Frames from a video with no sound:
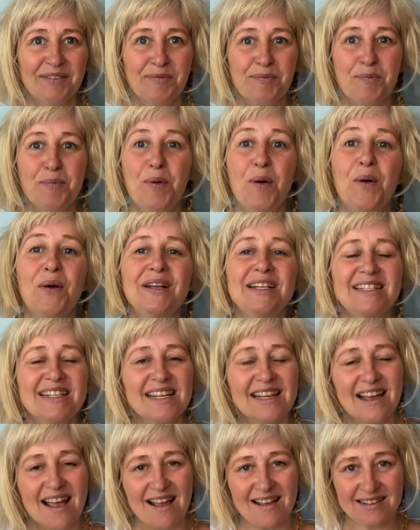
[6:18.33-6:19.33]

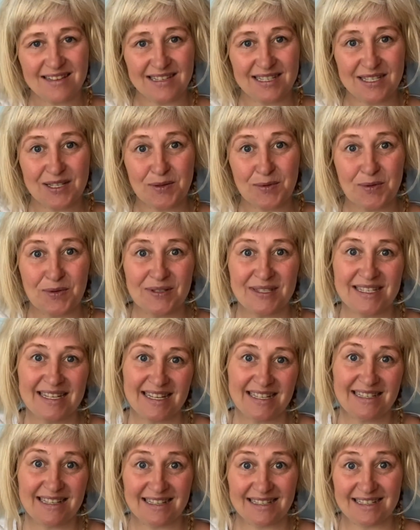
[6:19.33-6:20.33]
pointing us towards
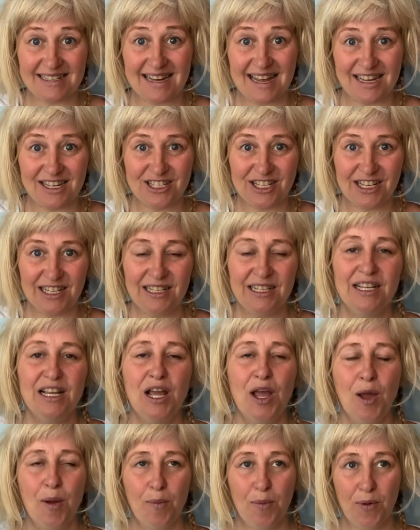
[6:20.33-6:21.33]
essence nature,
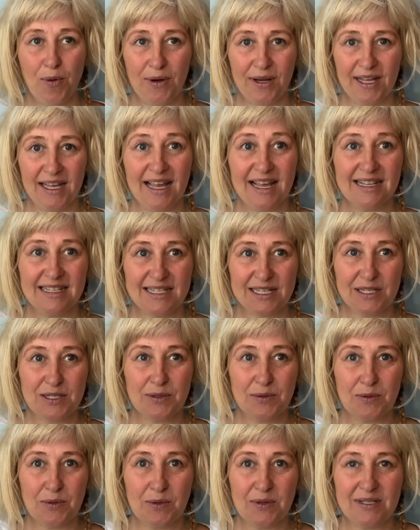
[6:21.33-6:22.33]
pointing us
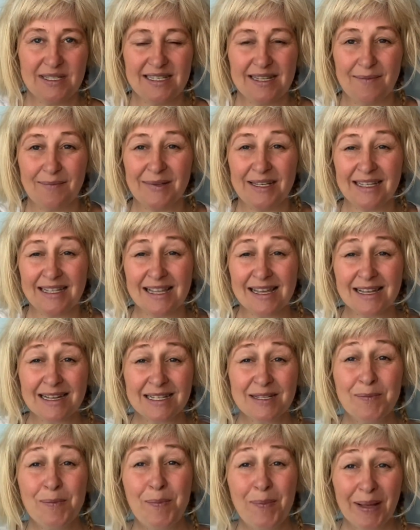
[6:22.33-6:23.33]
towards something
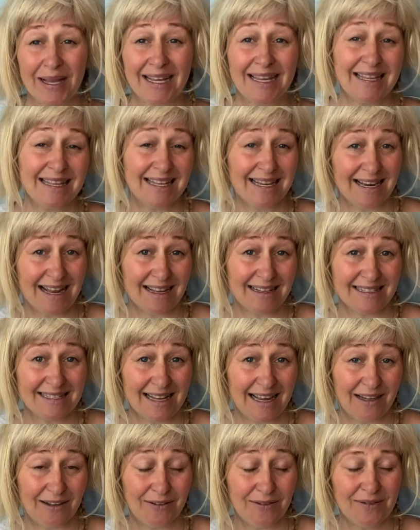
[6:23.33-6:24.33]
that's bigger than
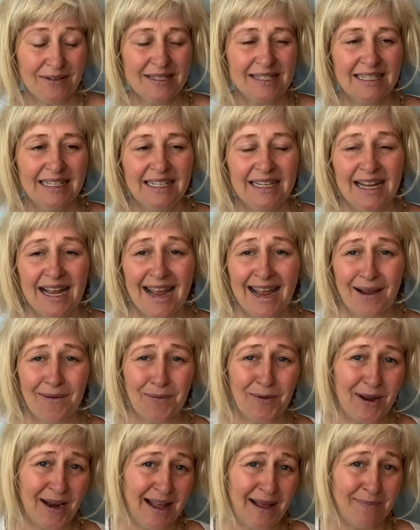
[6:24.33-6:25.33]
ourselves. And
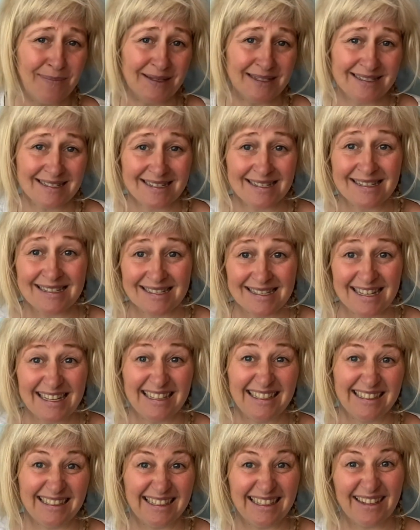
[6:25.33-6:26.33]
what happens is then
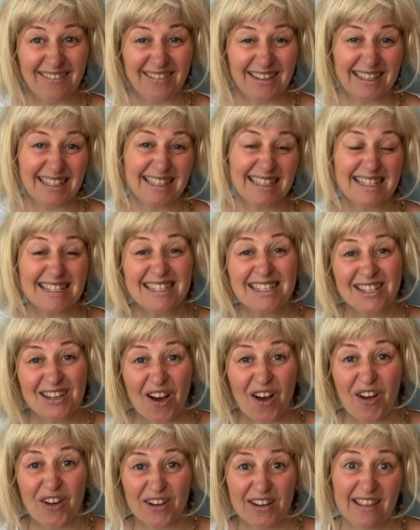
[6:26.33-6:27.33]
everything that's
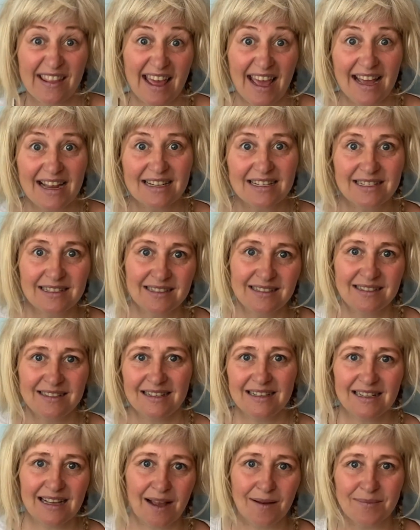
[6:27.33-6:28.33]
not that
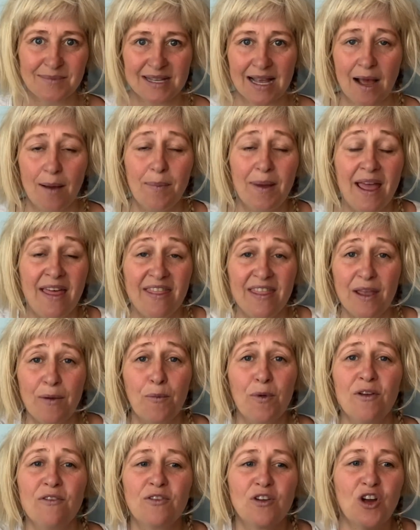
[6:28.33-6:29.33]
comes up. And then
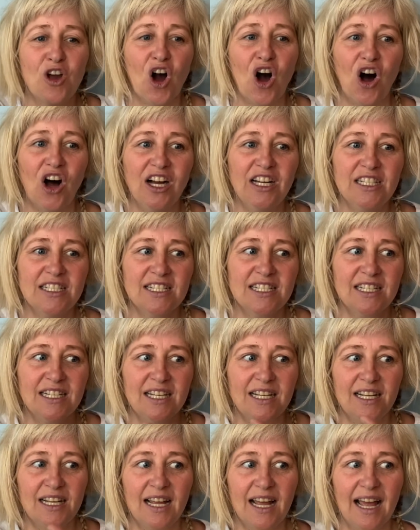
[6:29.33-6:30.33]
we've got
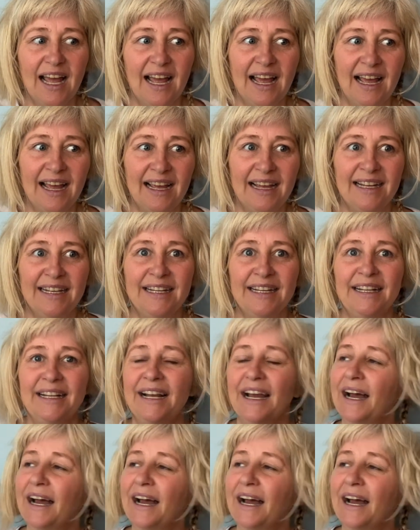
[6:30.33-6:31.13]
a